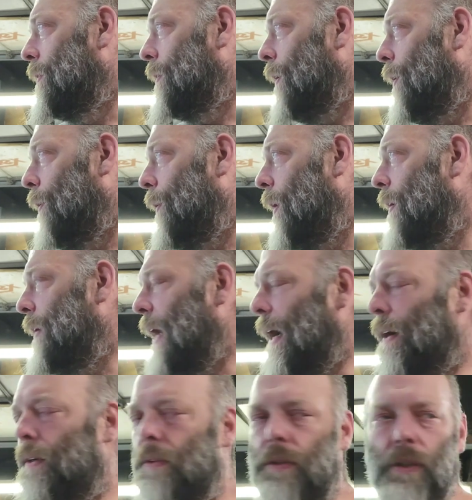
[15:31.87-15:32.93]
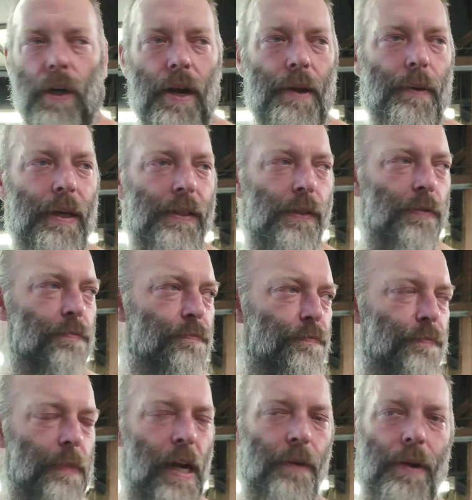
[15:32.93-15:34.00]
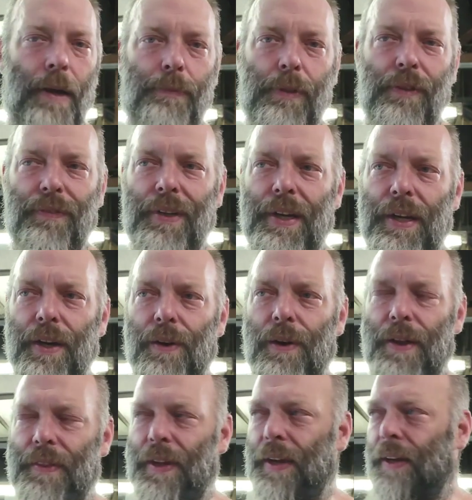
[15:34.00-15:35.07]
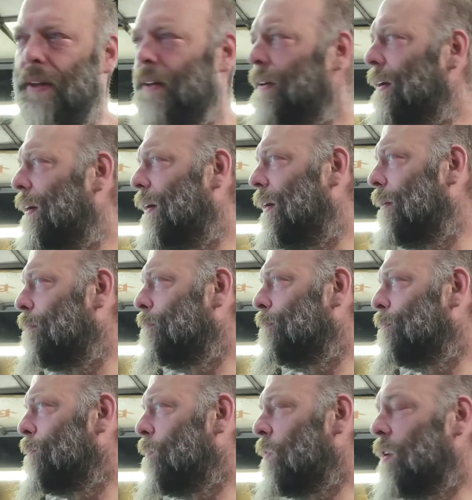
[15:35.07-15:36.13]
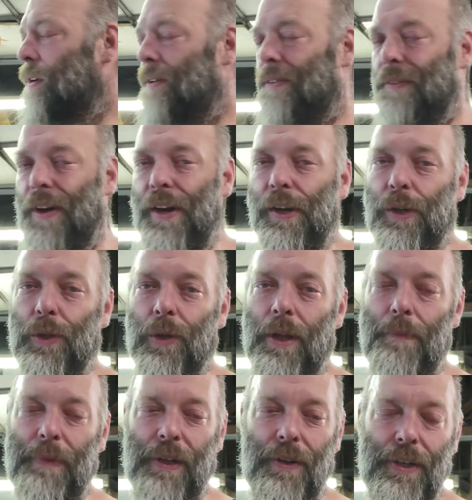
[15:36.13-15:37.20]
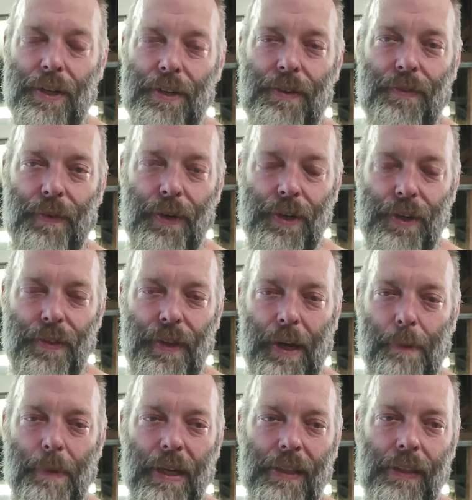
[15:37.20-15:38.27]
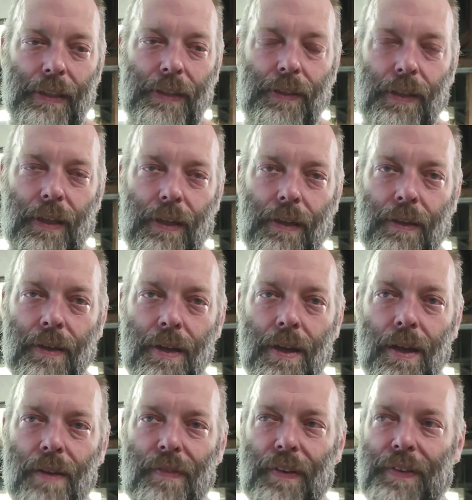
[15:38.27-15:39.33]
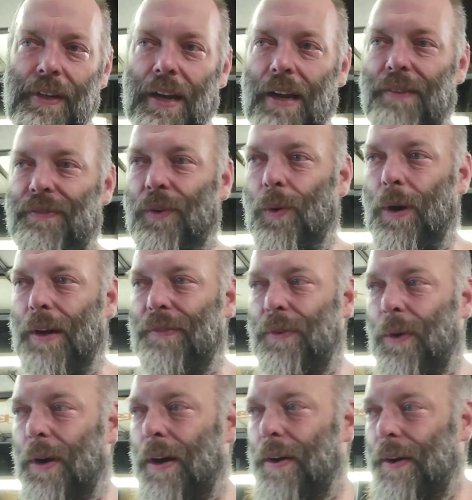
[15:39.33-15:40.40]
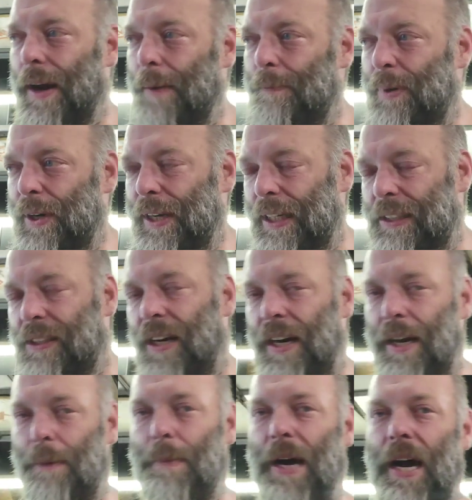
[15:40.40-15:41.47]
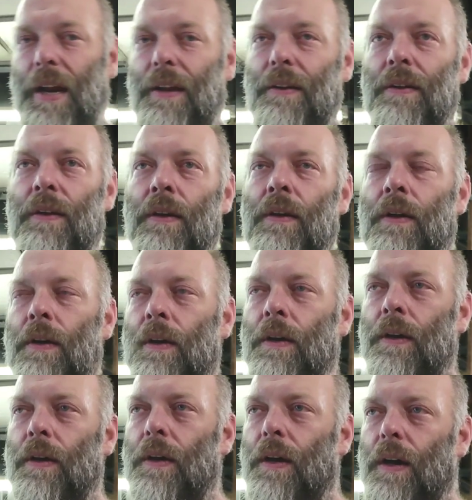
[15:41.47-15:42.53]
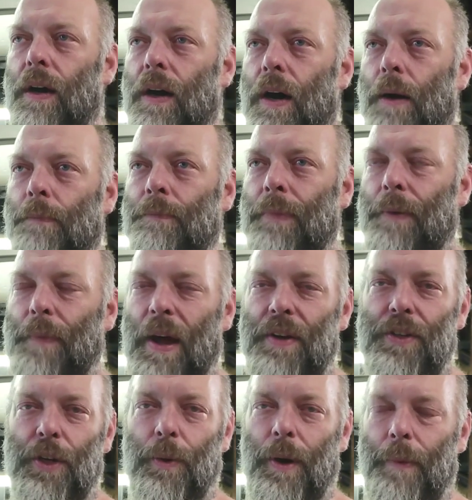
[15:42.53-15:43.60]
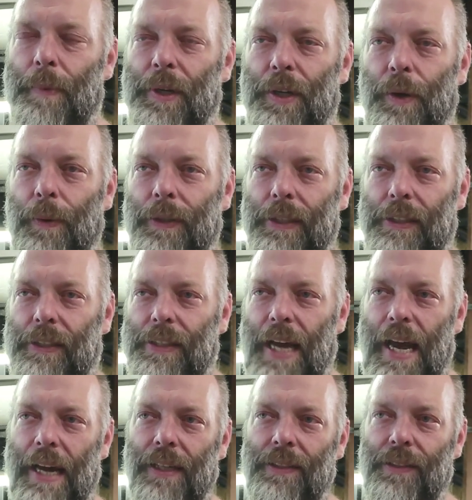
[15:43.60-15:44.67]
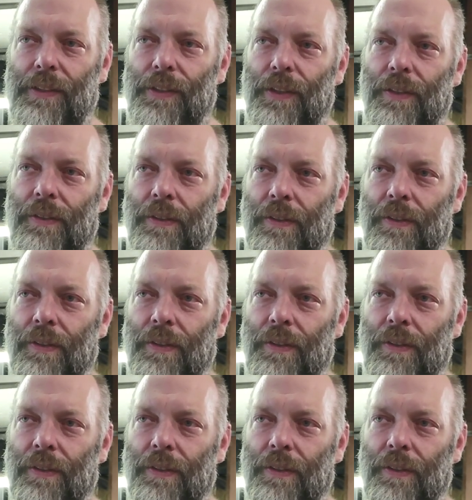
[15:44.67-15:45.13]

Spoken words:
So yeah. So anyways, that wraps the video. I think very cool. Let me know what you think about this 59 Ford F100. I'm pretty excited about it. I'm not sure what I'm going to do with the stance.